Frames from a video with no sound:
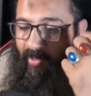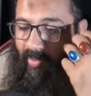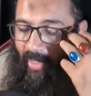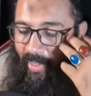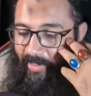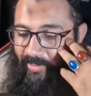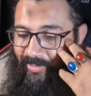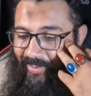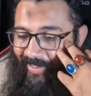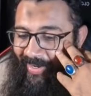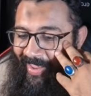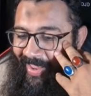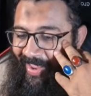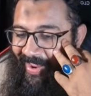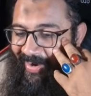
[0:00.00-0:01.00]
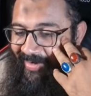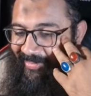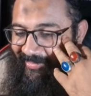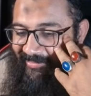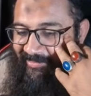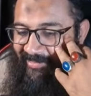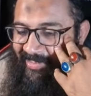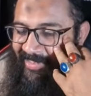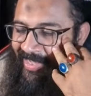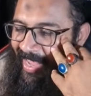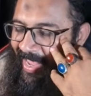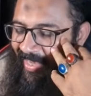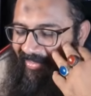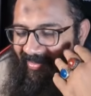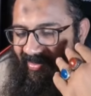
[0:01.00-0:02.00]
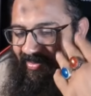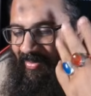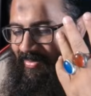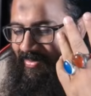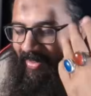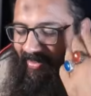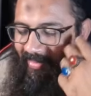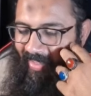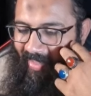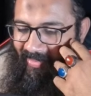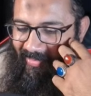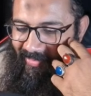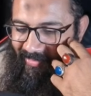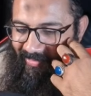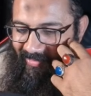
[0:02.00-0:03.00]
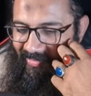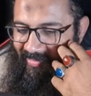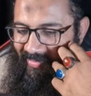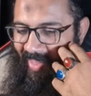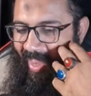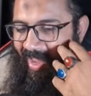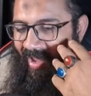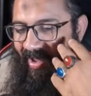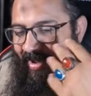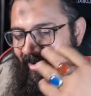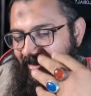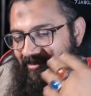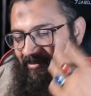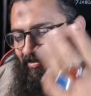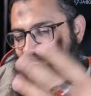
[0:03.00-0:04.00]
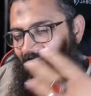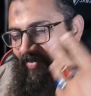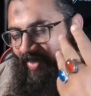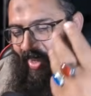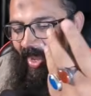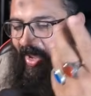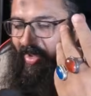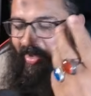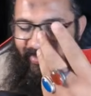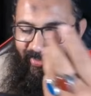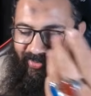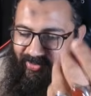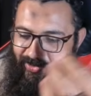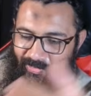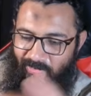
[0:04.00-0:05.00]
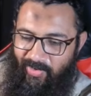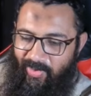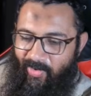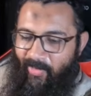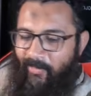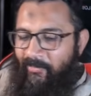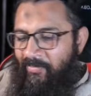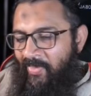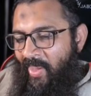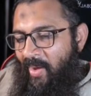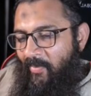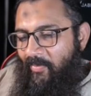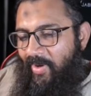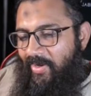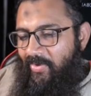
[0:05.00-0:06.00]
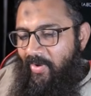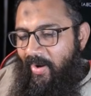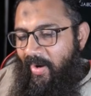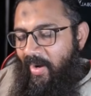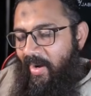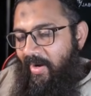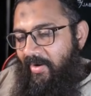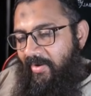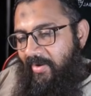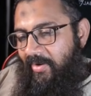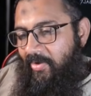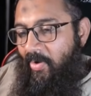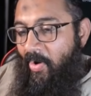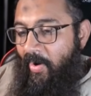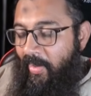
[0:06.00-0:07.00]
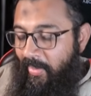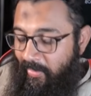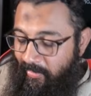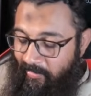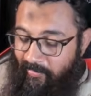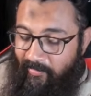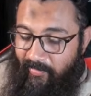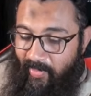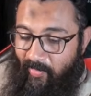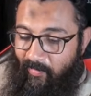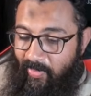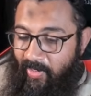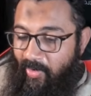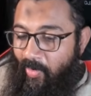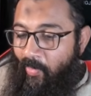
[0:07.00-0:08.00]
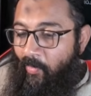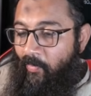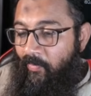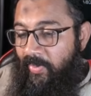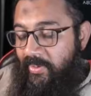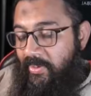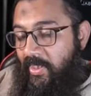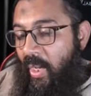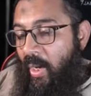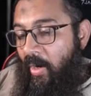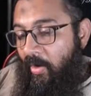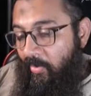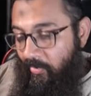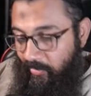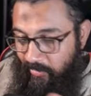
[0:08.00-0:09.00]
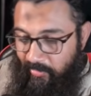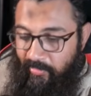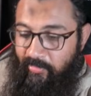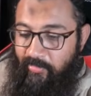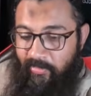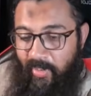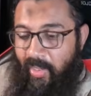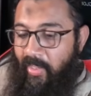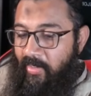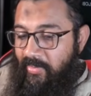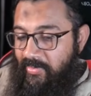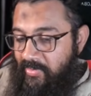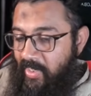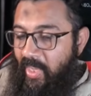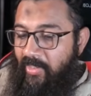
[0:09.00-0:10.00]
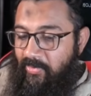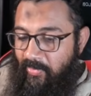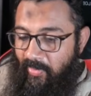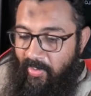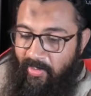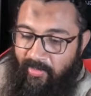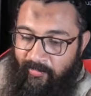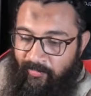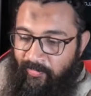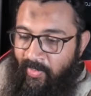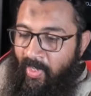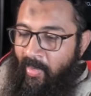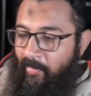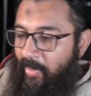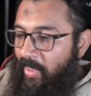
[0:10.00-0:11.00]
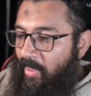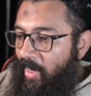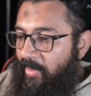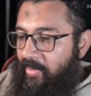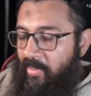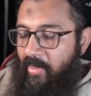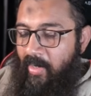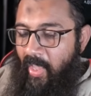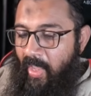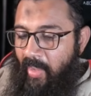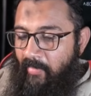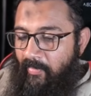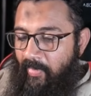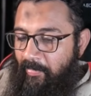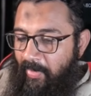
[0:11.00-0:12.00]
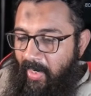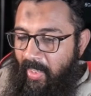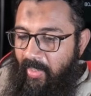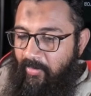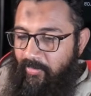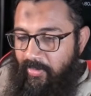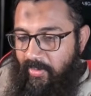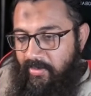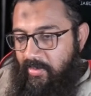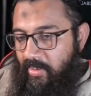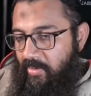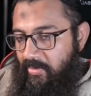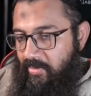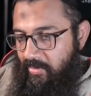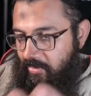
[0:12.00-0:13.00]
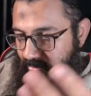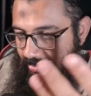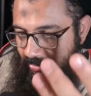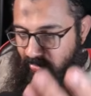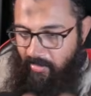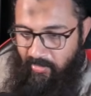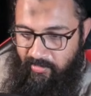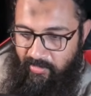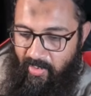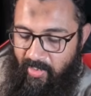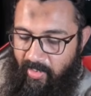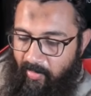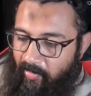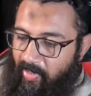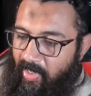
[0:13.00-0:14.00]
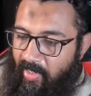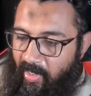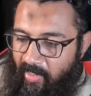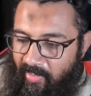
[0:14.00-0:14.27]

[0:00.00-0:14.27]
light, and actually these are the issues in the studio when you are recording the video without any schedule. I mean, I didn't have a plan on this. I just saw the update, I